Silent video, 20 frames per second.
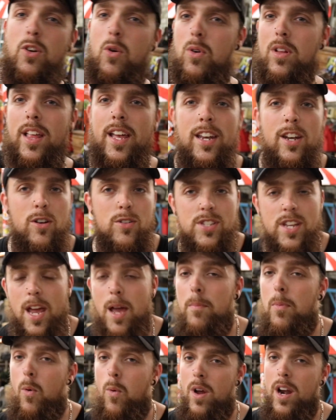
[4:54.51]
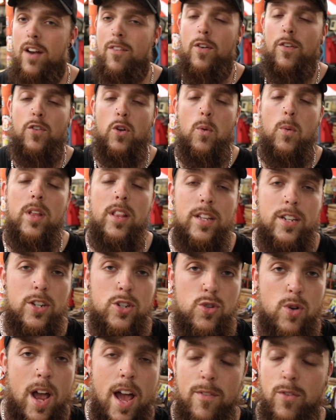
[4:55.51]
Orlando, Tampa, whatever, if you're willing to
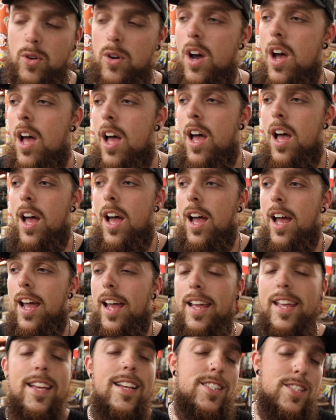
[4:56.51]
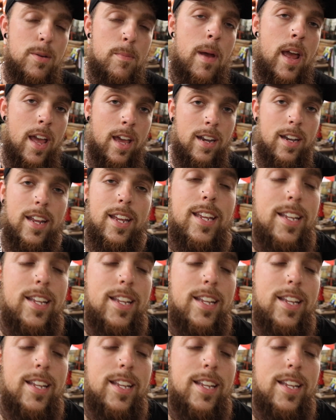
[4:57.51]
travel, he is the man.